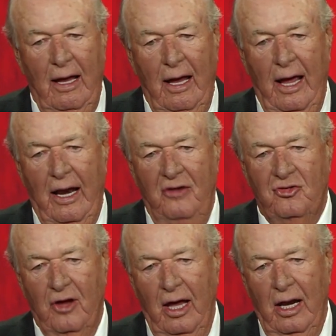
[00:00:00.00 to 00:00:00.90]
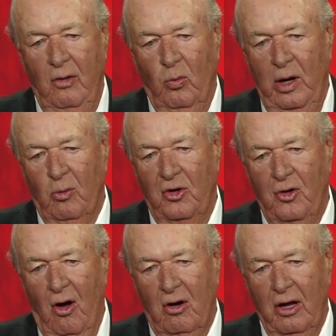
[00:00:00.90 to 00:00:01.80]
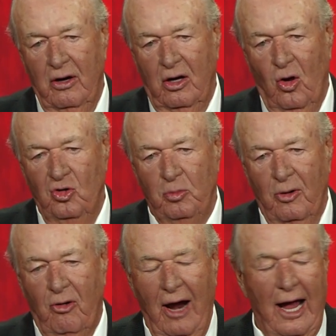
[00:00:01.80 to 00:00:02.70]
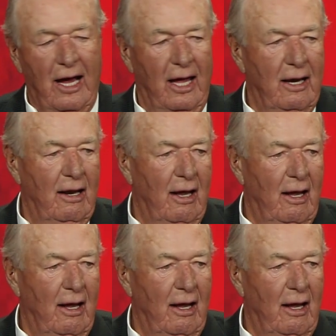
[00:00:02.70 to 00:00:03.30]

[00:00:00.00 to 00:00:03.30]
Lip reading: And they said, we were talking to Coach McCracken,